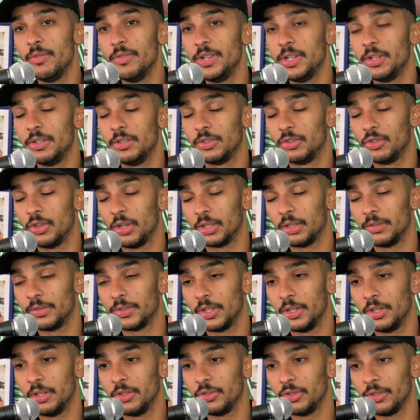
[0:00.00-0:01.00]
reconstructive
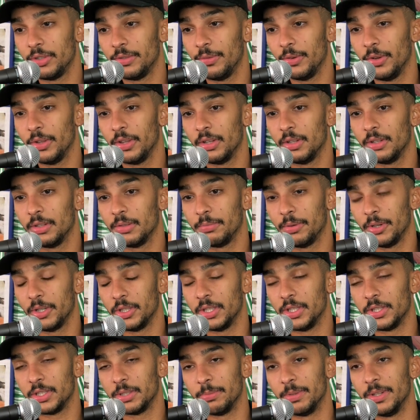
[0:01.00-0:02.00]
surgery for the
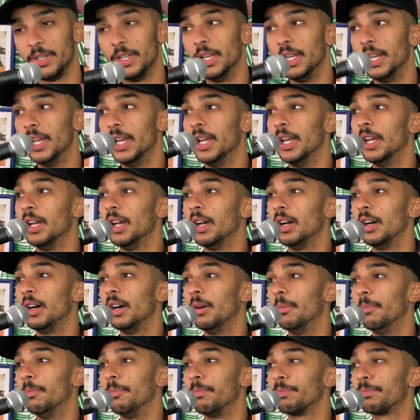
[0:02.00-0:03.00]
participant.
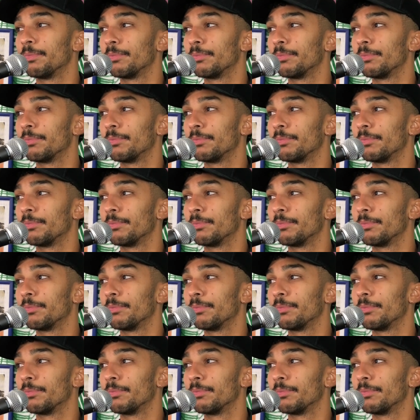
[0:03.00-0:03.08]
Um,